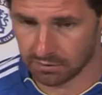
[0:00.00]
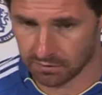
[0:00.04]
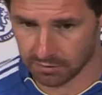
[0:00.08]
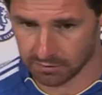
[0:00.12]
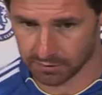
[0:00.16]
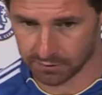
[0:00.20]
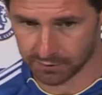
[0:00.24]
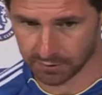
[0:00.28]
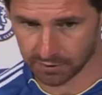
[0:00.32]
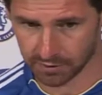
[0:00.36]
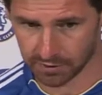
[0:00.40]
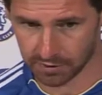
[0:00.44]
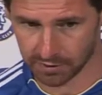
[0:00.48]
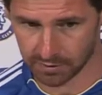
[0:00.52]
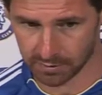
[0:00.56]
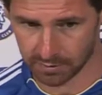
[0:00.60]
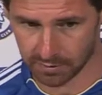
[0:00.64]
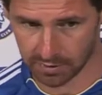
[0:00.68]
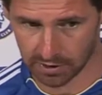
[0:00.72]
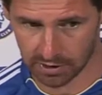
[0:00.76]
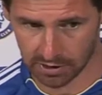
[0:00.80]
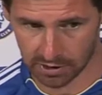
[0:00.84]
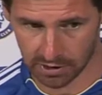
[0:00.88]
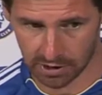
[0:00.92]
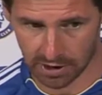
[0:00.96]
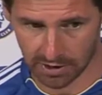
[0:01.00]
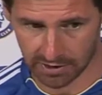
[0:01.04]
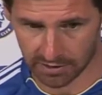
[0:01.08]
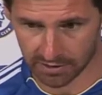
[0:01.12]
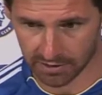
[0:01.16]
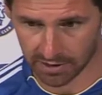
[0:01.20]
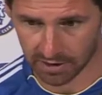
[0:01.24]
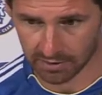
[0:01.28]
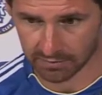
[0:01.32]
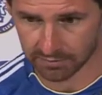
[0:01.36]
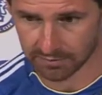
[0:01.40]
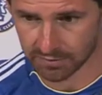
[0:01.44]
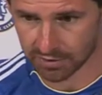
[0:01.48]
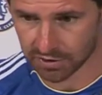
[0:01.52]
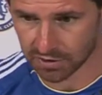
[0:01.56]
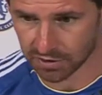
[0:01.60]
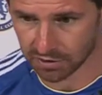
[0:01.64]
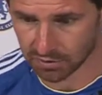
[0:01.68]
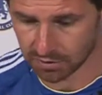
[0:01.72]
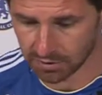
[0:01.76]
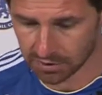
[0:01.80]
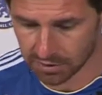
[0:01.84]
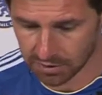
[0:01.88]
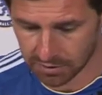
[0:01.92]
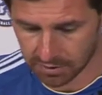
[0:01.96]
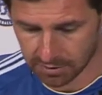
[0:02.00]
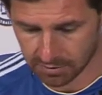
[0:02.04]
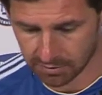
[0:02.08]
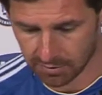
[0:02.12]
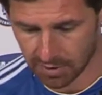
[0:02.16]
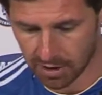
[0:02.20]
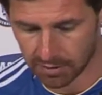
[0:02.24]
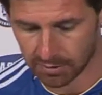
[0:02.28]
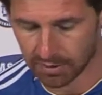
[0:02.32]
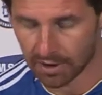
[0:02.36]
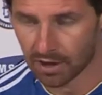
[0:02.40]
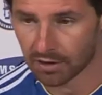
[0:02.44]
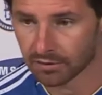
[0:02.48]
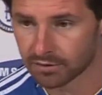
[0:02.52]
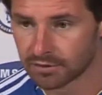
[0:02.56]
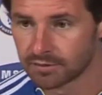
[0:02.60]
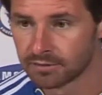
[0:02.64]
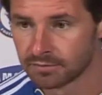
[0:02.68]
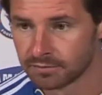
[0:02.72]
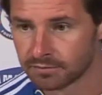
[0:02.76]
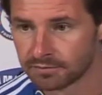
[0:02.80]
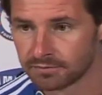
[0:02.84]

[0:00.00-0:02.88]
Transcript: for the Man United game. So maybe out.